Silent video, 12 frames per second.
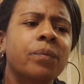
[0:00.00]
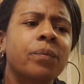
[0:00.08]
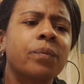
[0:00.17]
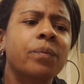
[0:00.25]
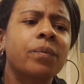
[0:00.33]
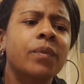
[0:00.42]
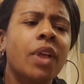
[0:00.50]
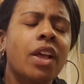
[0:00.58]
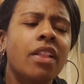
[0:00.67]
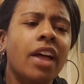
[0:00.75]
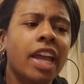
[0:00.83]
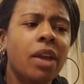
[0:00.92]
Like, he would talk
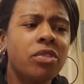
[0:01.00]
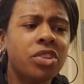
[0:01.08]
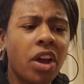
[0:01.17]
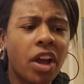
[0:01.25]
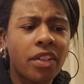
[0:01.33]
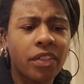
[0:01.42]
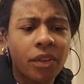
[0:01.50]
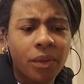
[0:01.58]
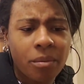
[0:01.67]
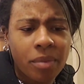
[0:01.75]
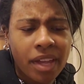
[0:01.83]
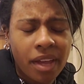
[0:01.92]
a little bit
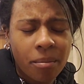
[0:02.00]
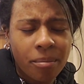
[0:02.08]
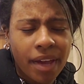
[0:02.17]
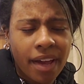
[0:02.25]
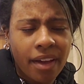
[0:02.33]
about